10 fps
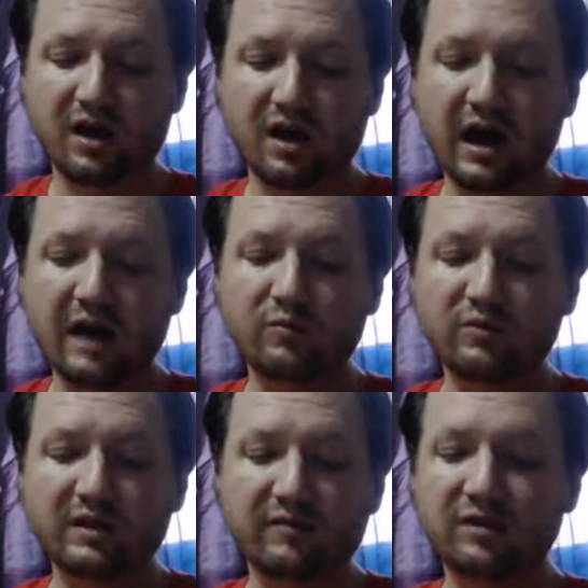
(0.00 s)
I will
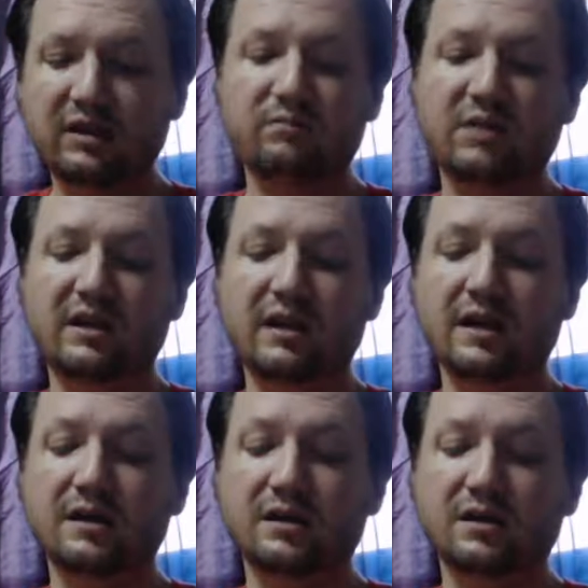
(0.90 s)
never eat meat
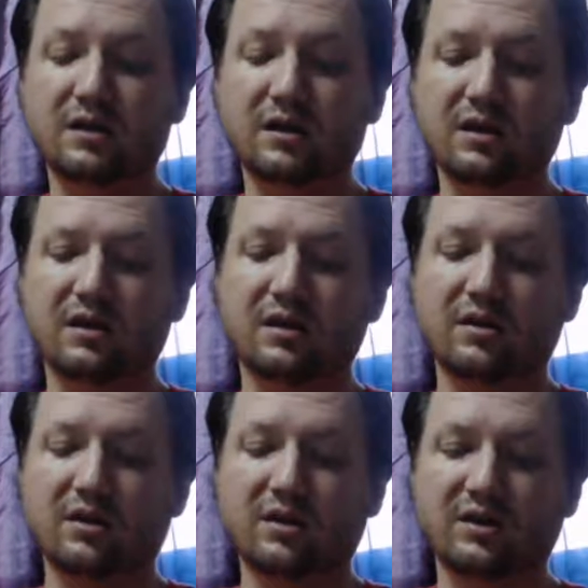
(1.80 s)
again
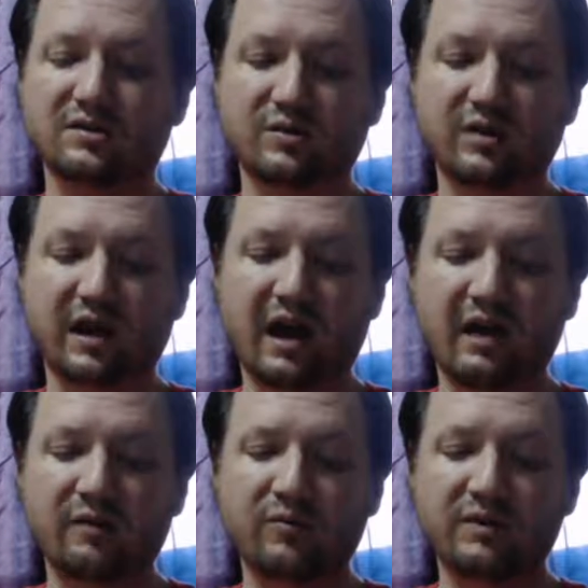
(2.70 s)
so that
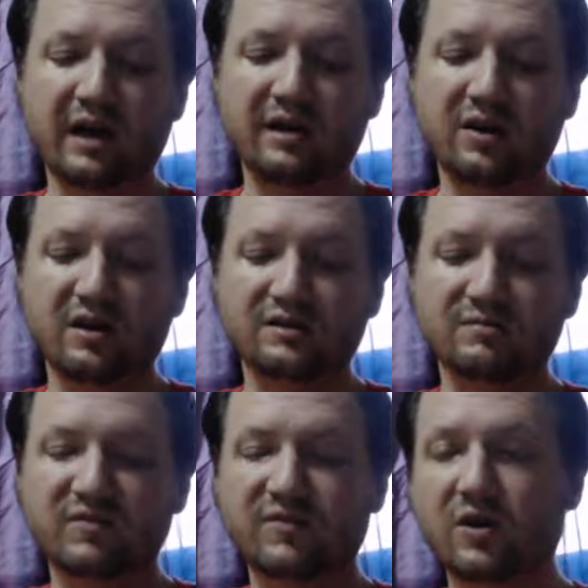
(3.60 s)
I will not cause him
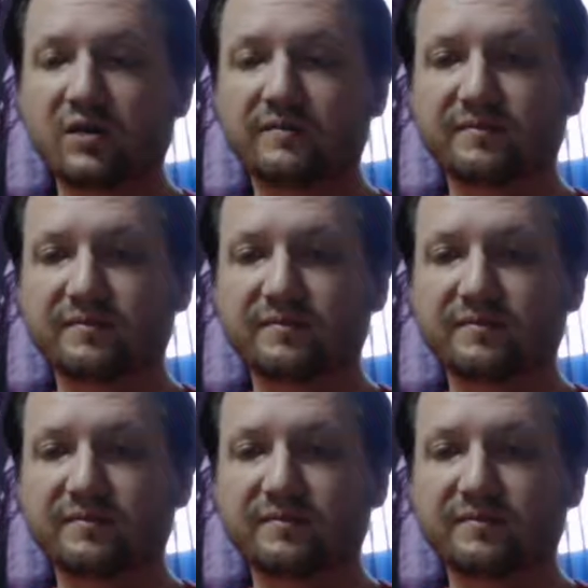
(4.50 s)
to fall.